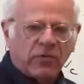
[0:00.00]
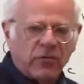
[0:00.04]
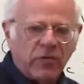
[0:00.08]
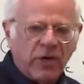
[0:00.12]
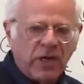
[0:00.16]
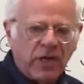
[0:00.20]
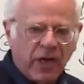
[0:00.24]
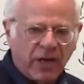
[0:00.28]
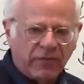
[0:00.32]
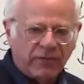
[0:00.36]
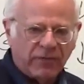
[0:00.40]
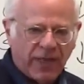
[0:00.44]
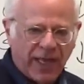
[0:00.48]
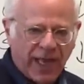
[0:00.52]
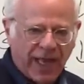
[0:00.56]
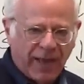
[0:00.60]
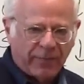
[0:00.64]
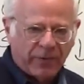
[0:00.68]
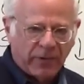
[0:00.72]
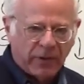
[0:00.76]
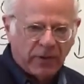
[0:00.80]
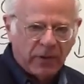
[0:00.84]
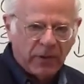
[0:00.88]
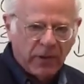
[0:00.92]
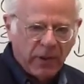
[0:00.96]
three of
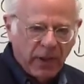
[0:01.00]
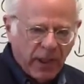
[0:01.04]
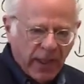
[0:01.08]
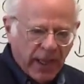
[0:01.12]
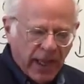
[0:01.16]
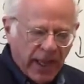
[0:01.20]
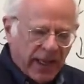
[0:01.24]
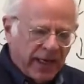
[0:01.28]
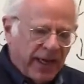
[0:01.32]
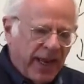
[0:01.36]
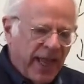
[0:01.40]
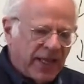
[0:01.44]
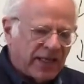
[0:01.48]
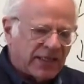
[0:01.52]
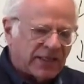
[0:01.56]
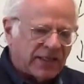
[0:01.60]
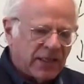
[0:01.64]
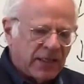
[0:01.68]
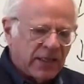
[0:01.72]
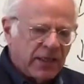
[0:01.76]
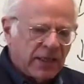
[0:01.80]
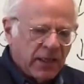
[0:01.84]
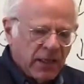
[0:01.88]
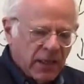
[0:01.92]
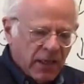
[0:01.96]
Capital. And
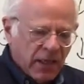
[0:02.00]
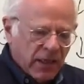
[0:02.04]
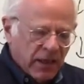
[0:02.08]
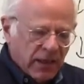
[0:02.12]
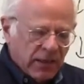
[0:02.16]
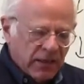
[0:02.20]
hence the,